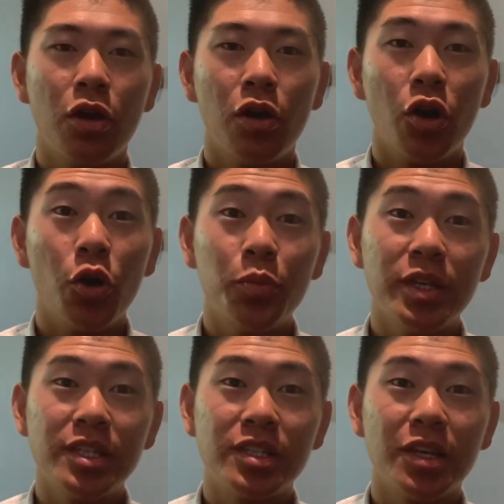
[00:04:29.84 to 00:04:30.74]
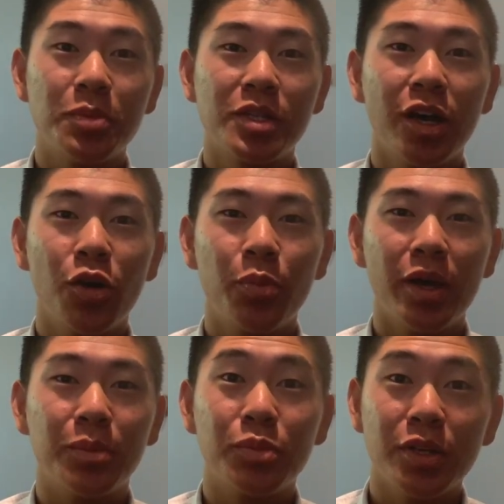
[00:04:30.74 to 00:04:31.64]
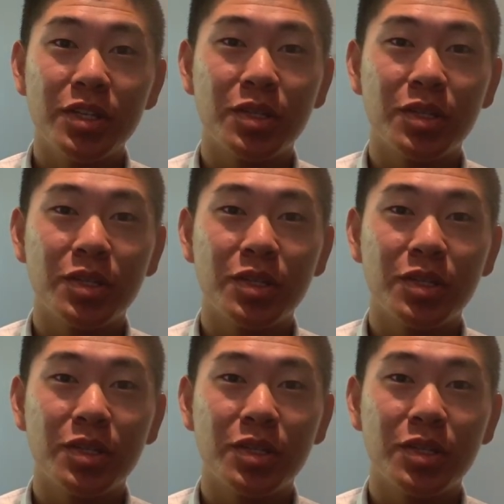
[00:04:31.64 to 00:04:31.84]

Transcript: Hope these tips help, and please